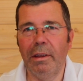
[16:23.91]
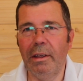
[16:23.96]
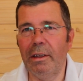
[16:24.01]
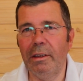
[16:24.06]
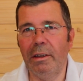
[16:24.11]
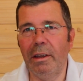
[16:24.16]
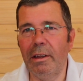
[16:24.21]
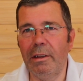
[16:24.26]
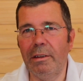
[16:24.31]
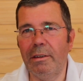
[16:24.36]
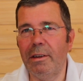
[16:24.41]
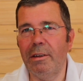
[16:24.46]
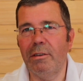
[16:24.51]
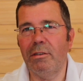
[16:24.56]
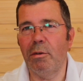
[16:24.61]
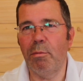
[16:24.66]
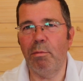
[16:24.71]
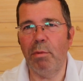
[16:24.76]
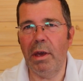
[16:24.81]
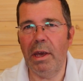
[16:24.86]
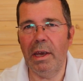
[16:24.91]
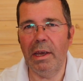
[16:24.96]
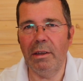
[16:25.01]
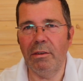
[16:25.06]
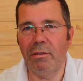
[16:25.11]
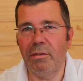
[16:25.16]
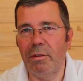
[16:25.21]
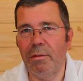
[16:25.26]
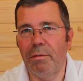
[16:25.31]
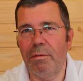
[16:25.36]
It
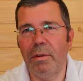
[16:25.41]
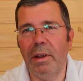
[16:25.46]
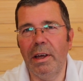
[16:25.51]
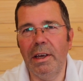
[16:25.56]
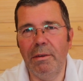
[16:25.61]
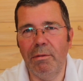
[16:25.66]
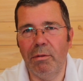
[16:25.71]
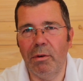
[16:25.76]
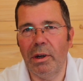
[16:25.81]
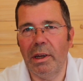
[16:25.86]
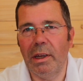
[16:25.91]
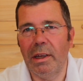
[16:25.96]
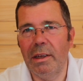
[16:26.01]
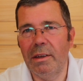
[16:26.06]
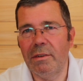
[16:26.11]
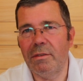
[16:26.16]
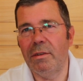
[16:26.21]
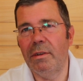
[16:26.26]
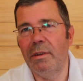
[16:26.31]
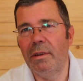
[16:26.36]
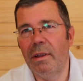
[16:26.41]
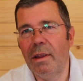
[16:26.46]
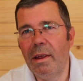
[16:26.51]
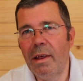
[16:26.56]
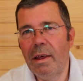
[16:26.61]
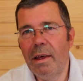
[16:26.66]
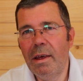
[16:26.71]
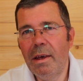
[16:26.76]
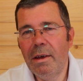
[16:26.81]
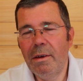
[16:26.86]
disappears. The flavouring isn't
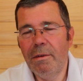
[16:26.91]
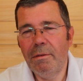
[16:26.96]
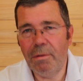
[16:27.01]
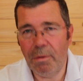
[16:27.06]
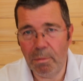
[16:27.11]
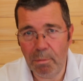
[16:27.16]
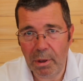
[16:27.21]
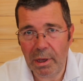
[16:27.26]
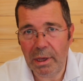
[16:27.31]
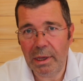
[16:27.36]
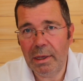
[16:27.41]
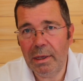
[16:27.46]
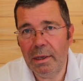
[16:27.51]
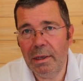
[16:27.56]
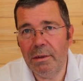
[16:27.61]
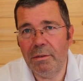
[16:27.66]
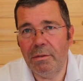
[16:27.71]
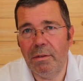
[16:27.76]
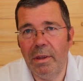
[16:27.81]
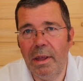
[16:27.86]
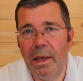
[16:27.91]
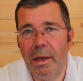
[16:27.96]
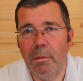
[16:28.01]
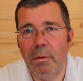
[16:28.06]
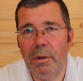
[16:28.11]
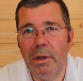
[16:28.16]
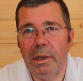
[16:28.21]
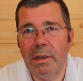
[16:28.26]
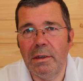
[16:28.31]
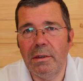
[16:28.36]
there
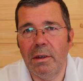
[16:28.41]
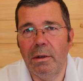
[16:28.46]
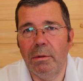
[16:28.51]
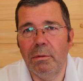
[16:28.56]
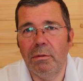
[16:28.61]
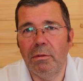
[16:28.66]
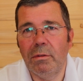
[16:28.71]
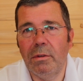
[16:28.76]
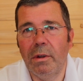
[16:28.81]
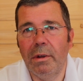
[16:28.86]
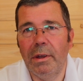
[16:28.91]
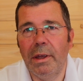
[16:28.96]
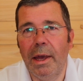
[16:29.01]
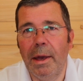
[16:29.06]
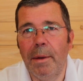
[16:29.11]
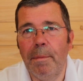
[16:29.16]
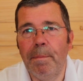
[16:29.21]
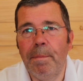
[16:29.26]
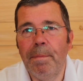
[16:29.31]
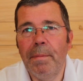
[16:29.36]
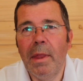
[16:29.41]
with nic salts, not yet.